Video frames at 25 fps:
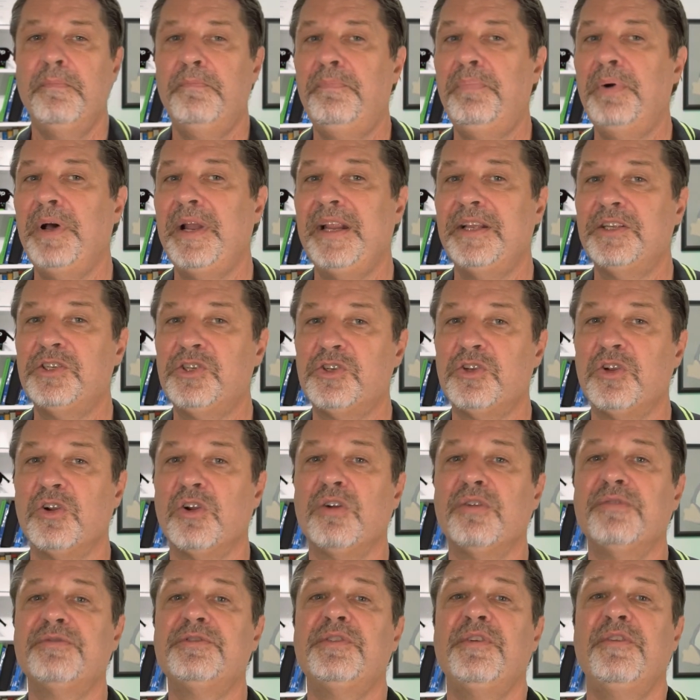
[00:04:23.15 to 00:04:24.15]
but it
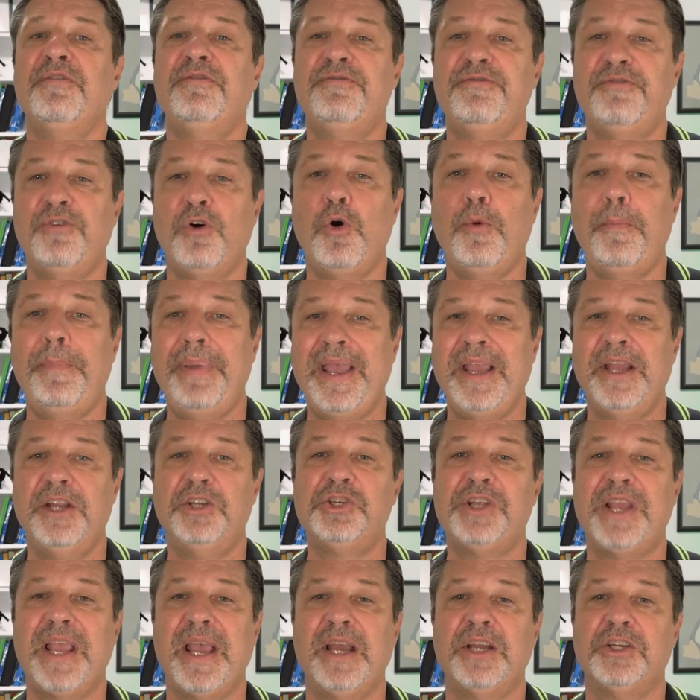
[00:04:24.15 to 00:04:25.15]
serves full
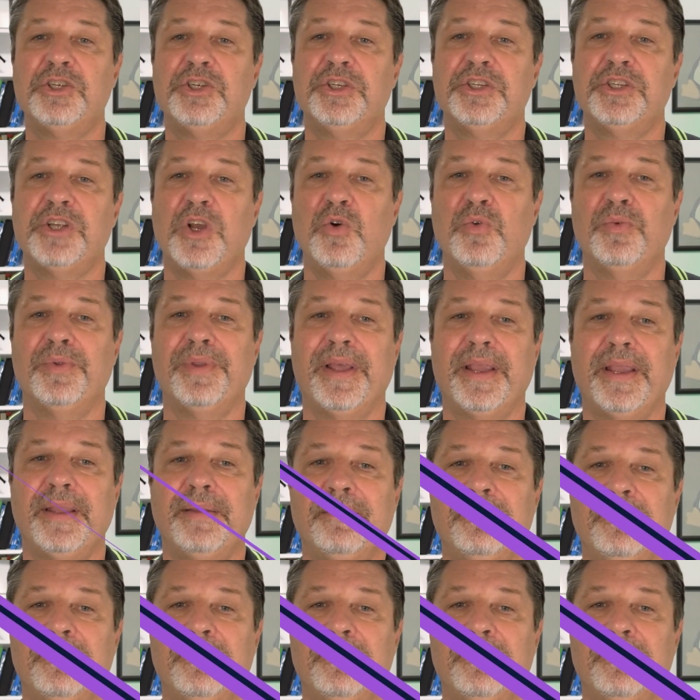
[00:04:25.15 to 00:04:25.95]
page caches only.